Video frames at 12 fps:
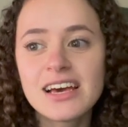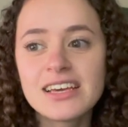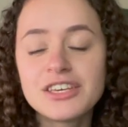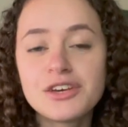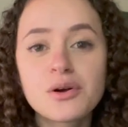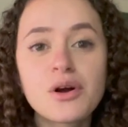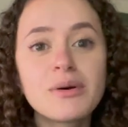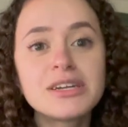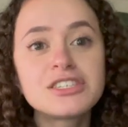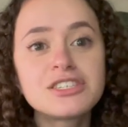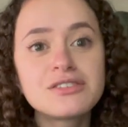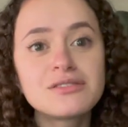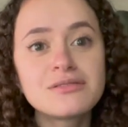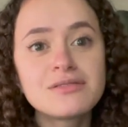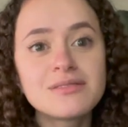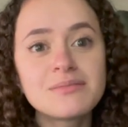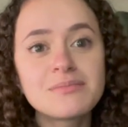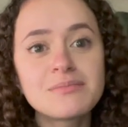you're going
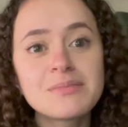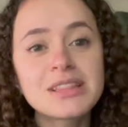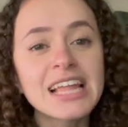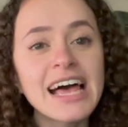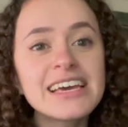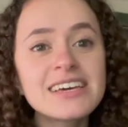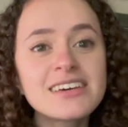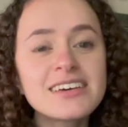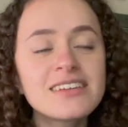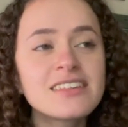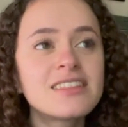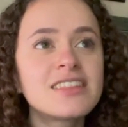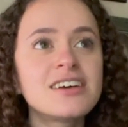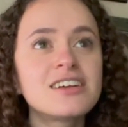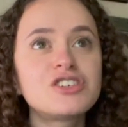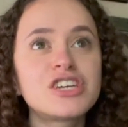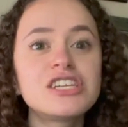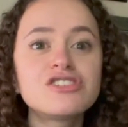to like the
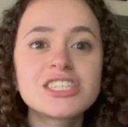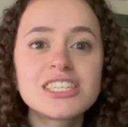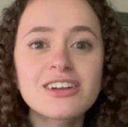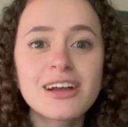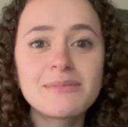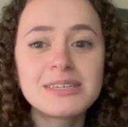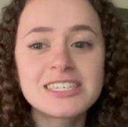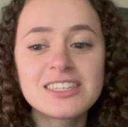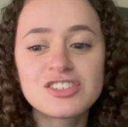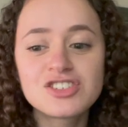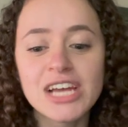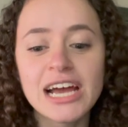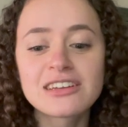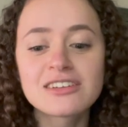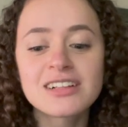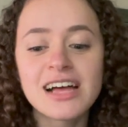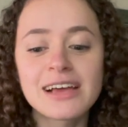changes that are coming to this channel.